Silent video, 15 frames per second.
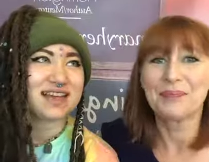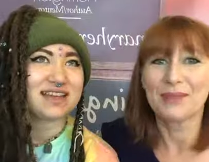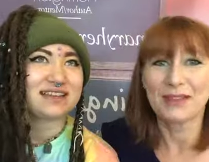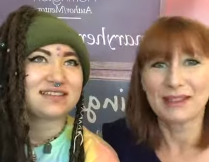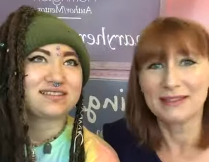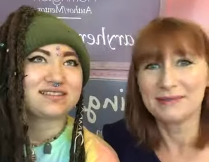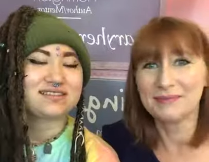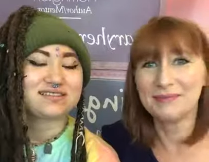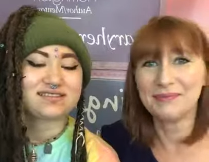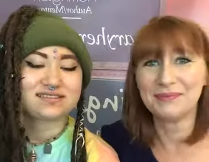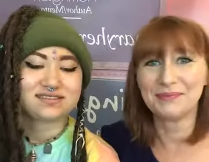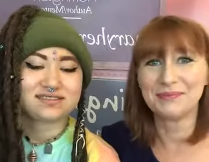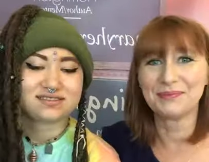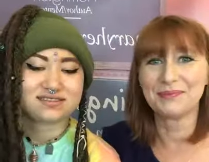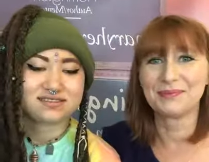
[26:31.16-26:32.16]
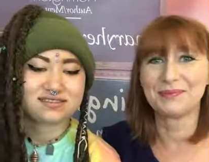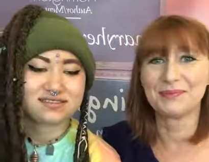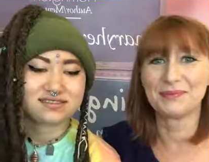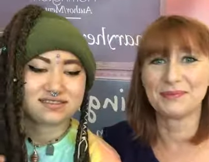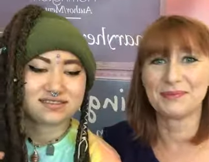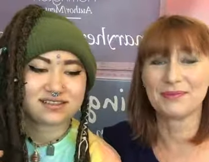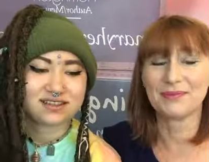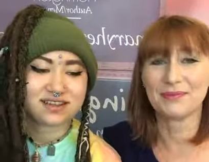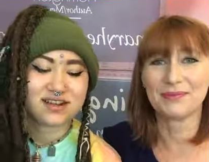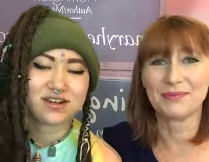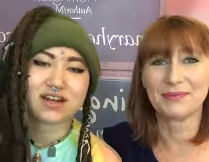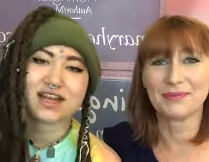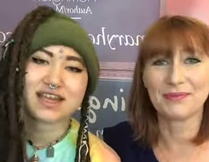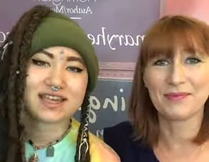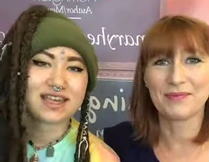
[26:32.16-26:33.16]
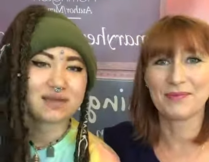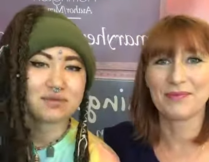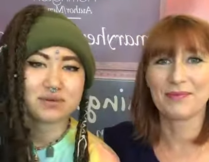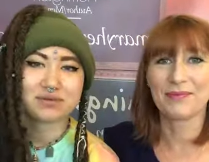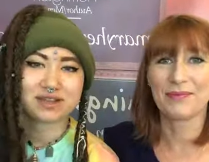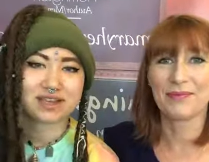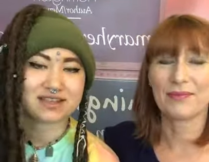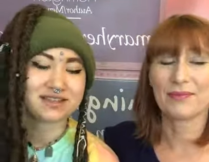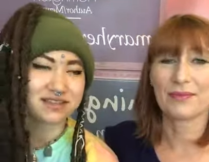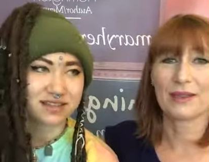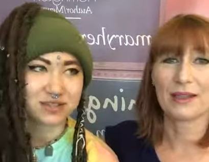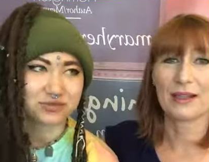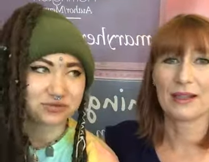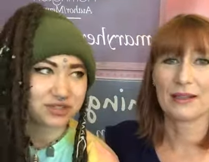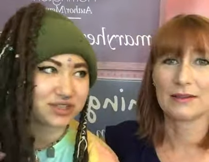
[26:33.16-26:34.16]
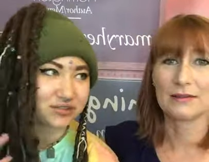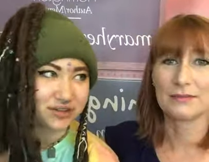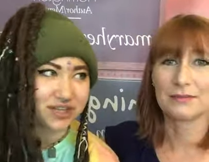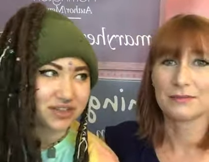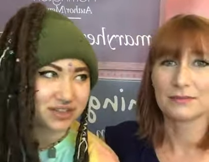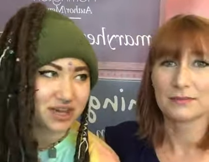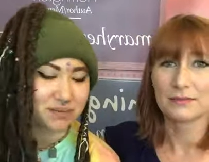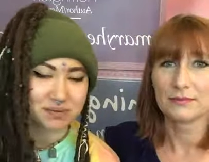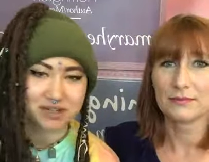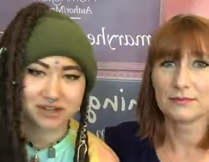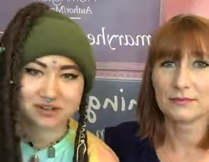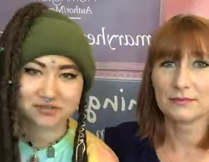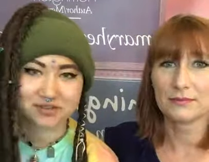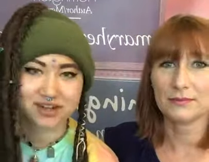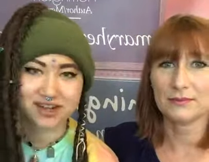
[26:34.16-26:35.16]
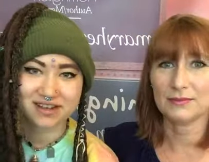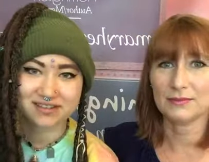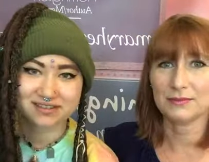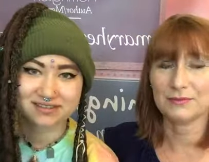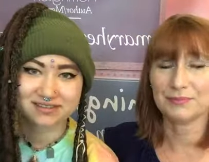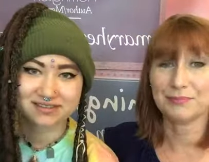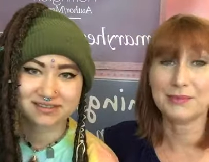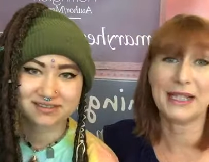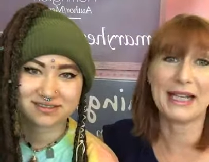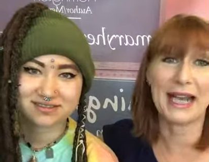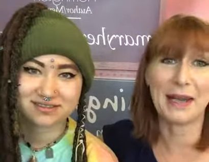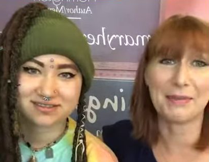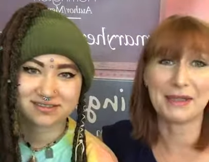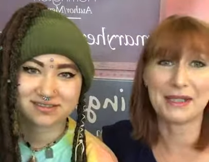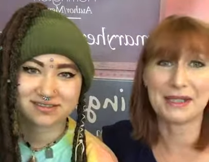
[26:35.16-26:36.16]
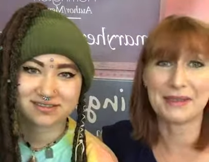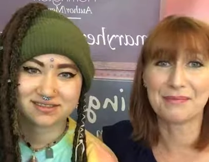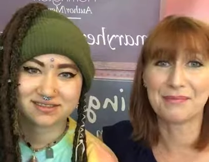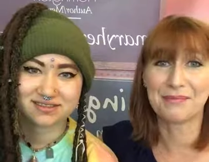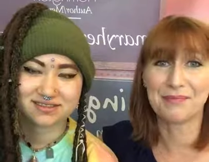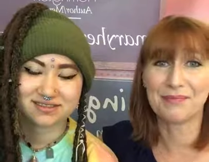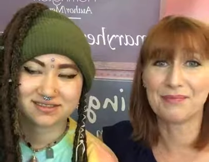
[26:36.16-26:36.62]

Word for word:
Speaker 1: like Oh, I came up with like this really great thought, but now I forget. It happens.